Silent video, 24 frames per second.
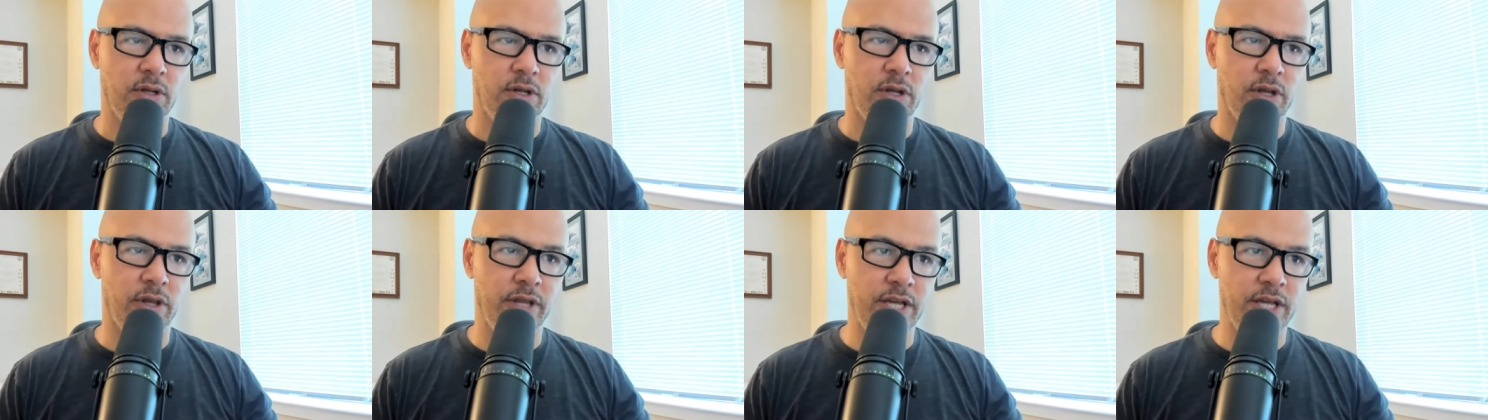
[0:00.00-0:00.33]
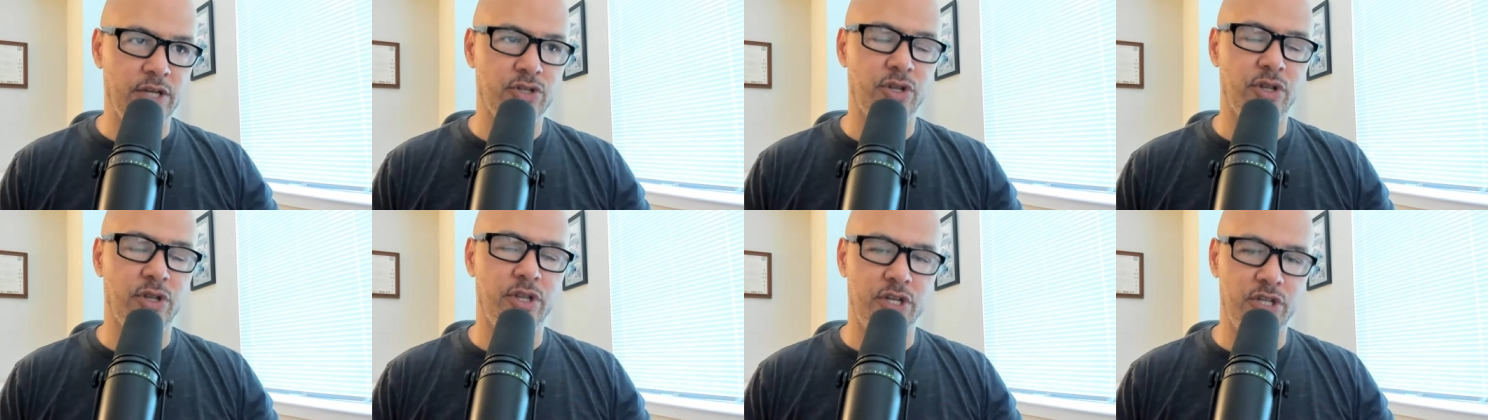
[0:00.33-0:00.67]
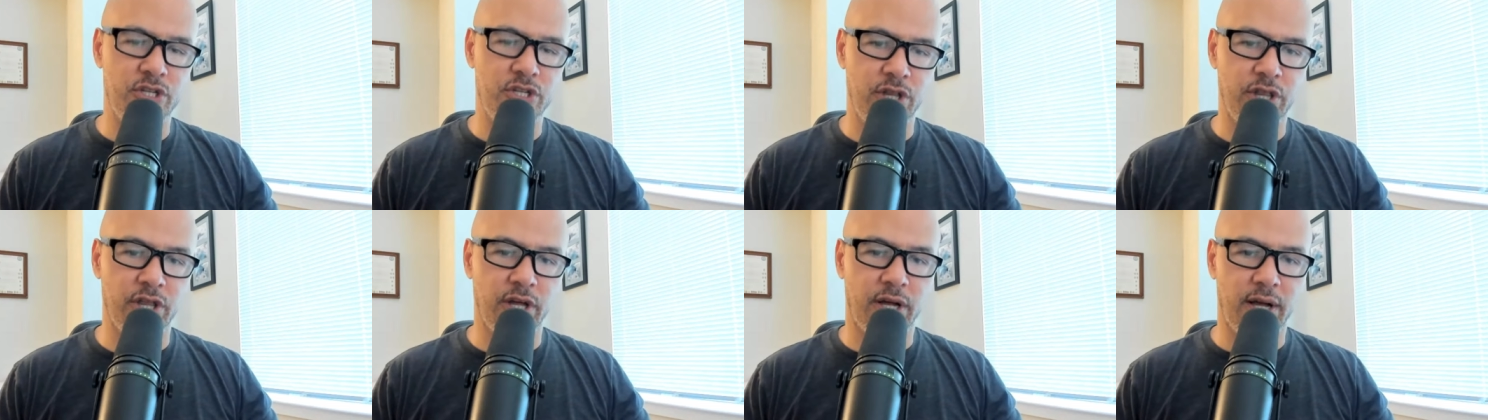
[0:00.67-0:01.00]
these are
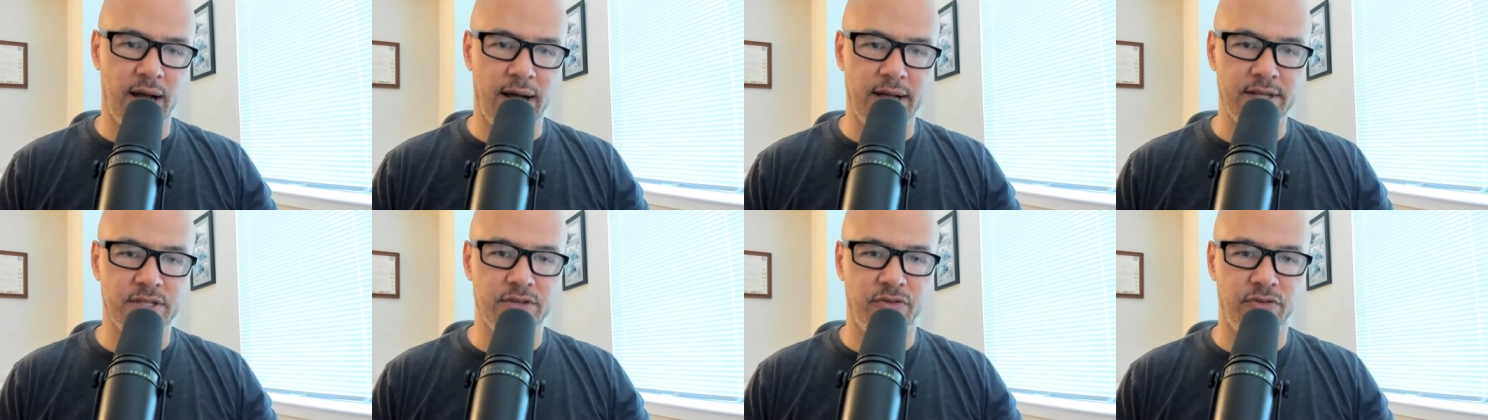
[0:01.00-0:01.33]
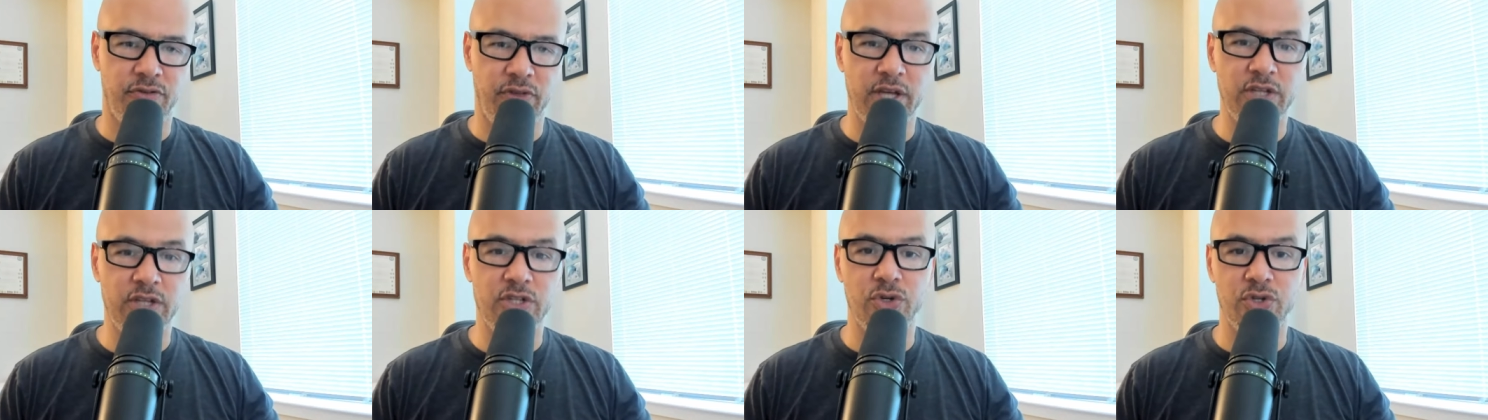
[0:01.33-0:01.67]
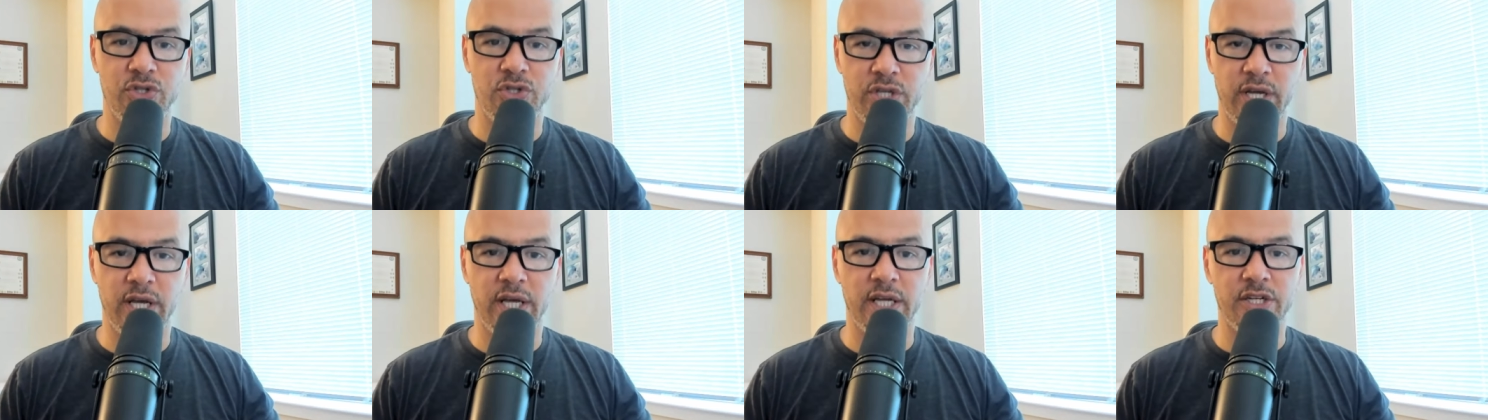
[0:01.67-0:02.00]
the kinds of things you
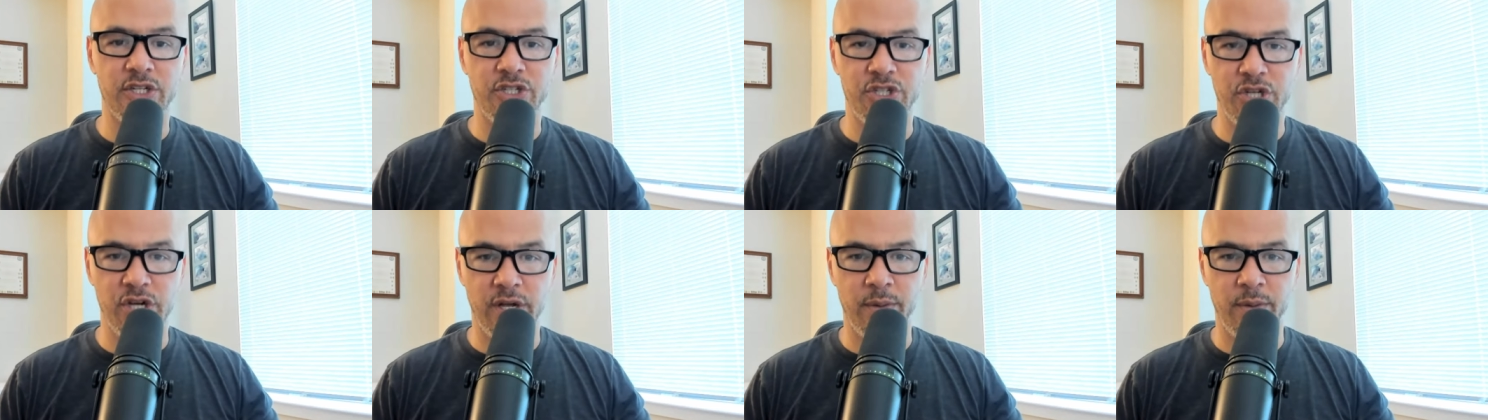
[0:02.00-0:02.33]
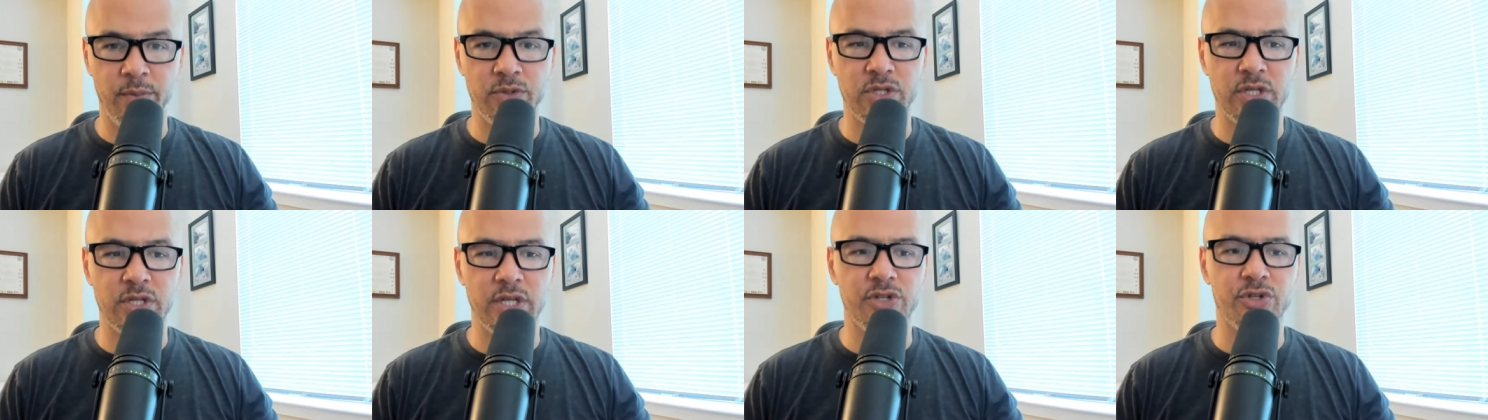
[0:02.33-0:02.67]
see in gyms.